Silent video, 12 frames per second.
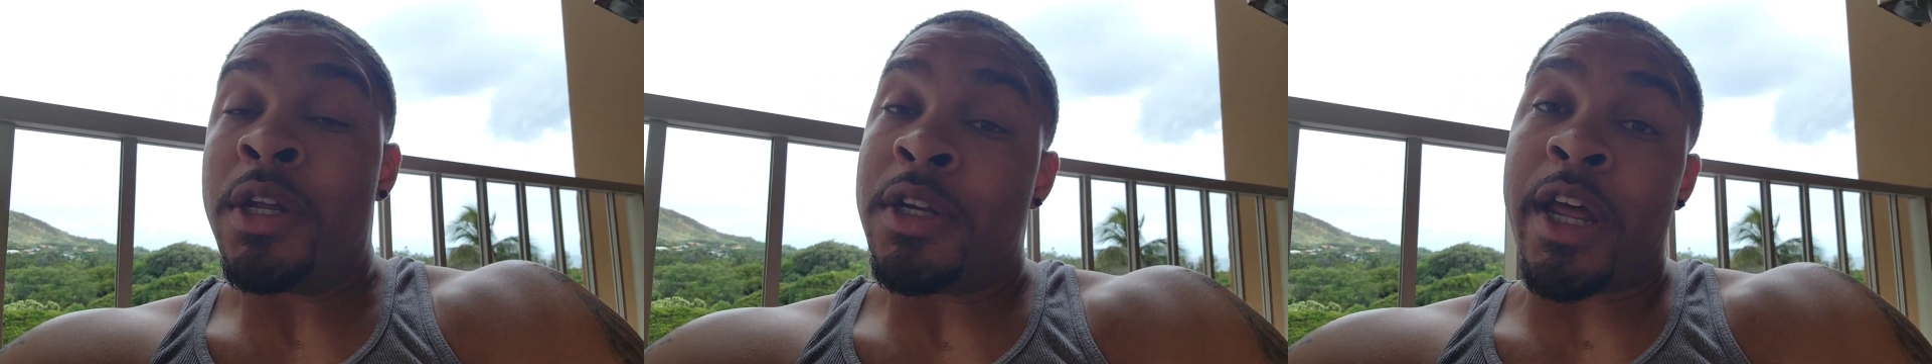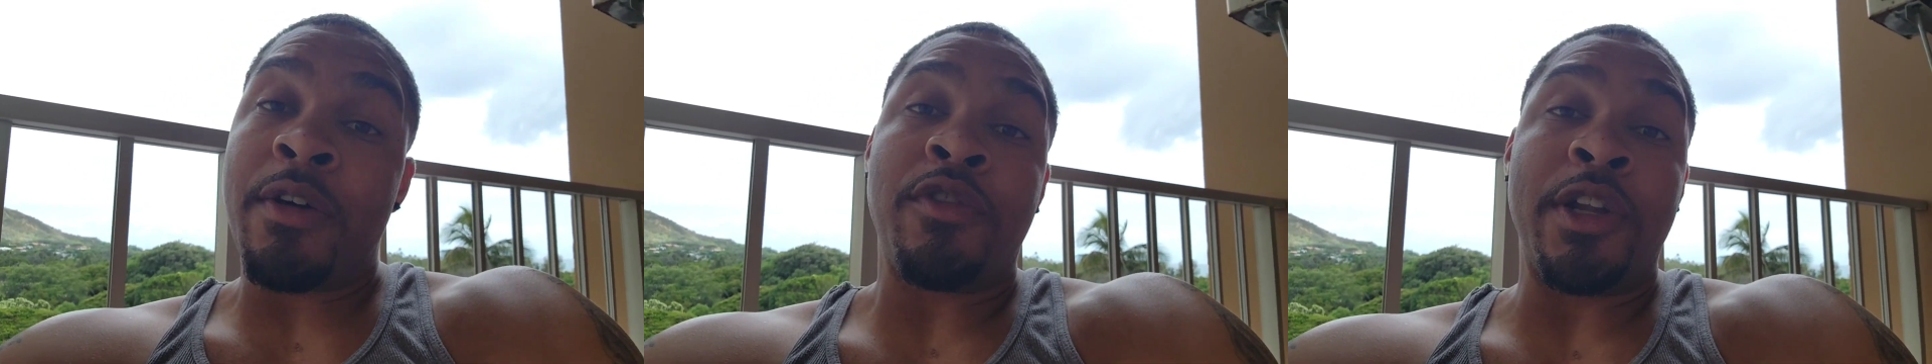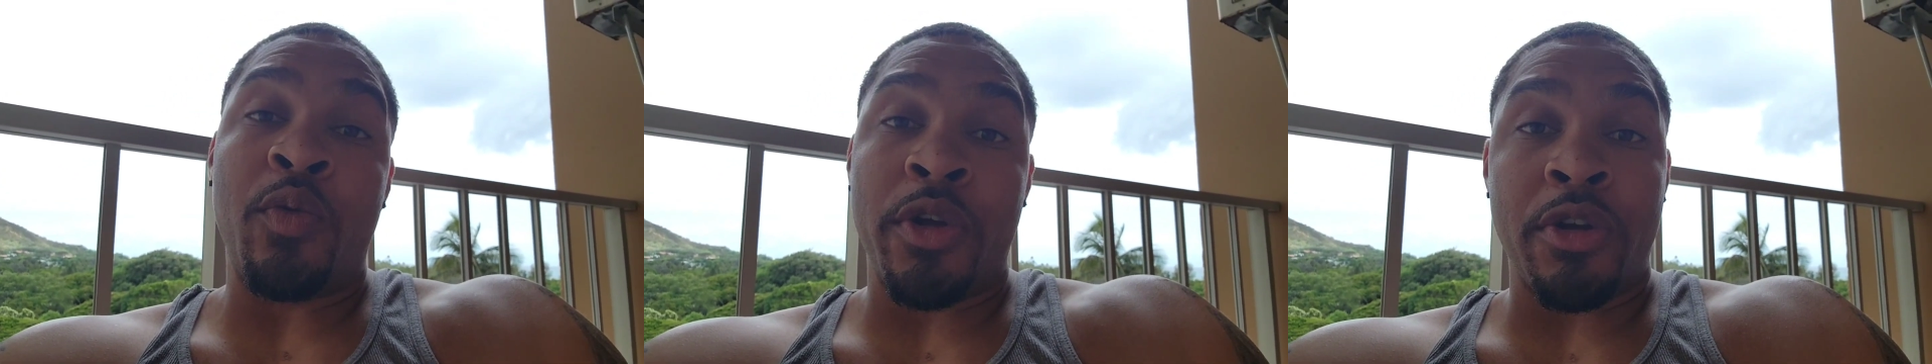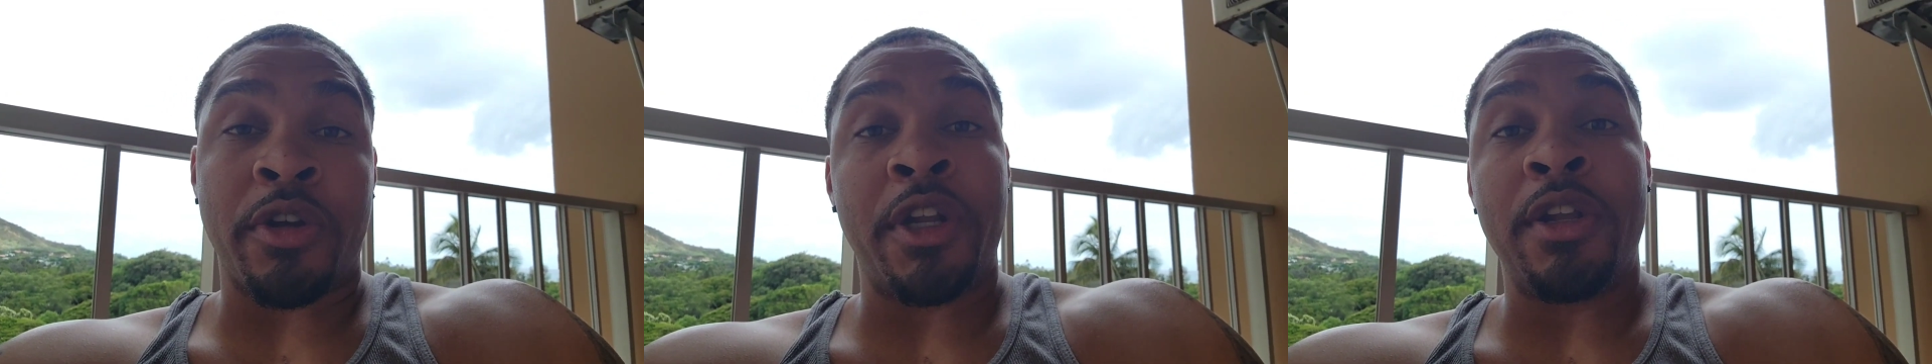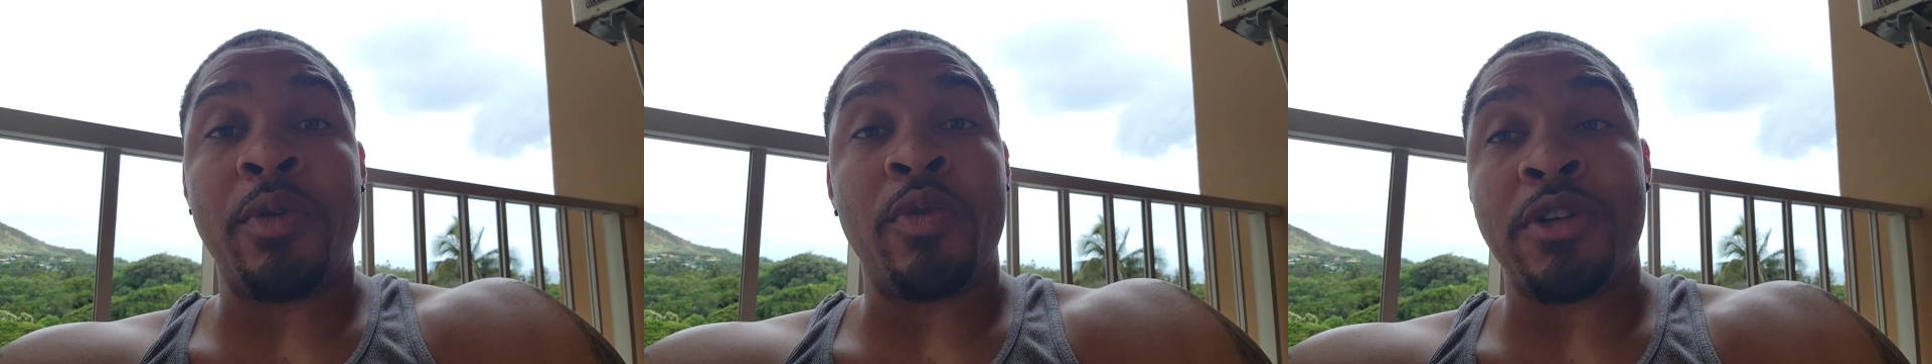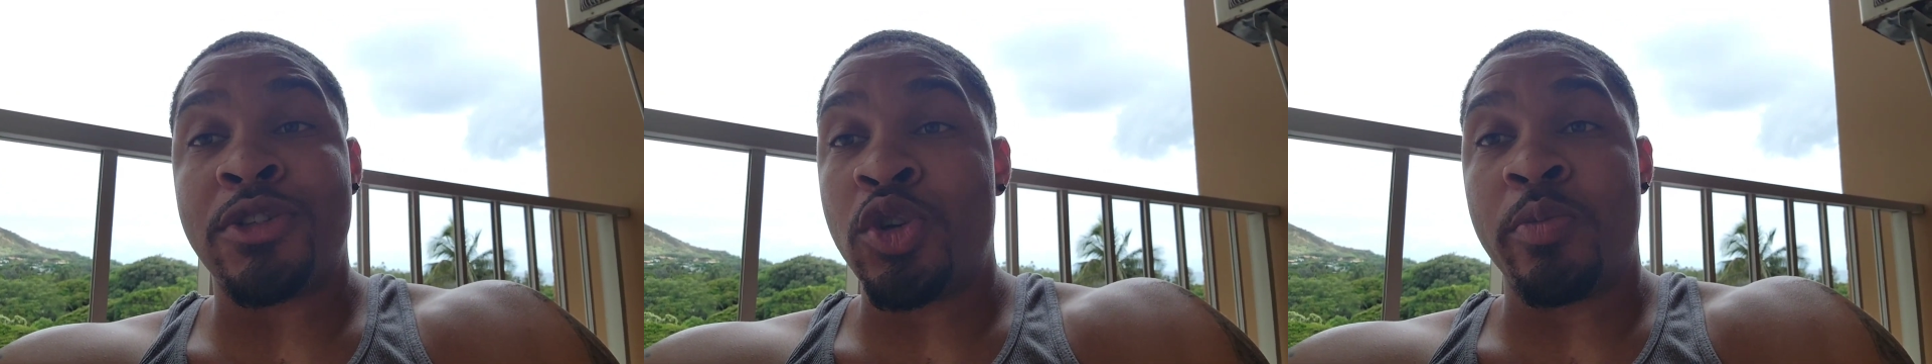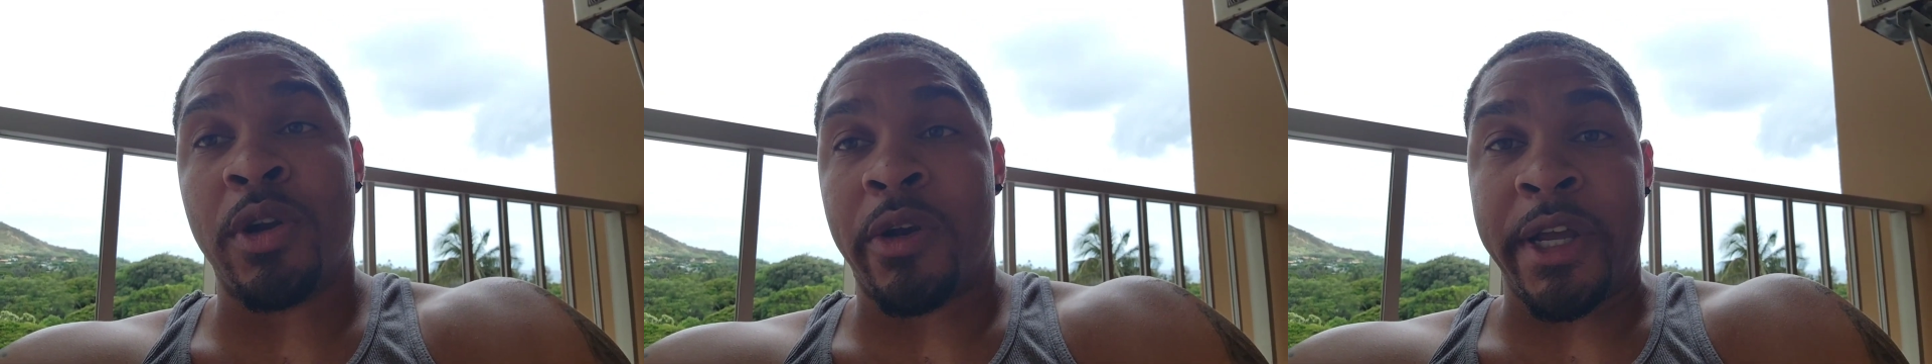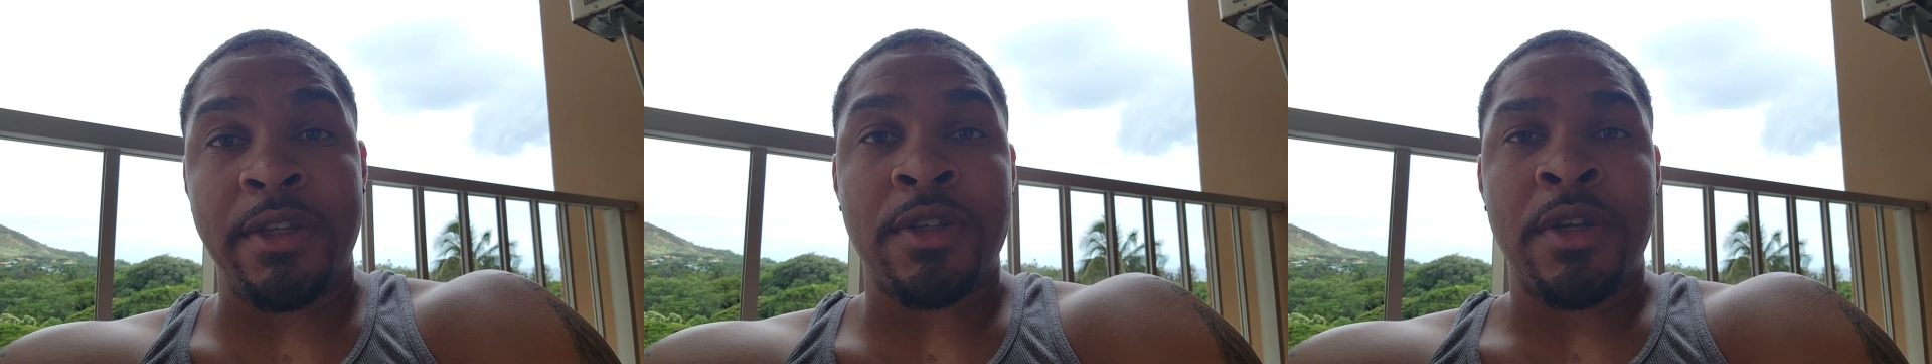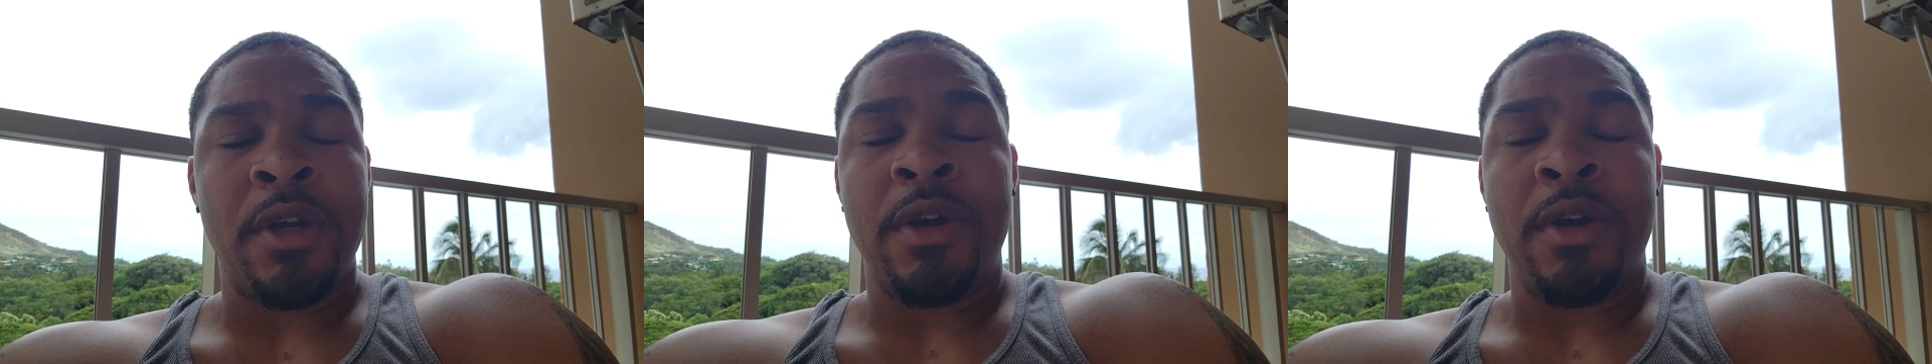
Definitely when you're dealing with consumer rights.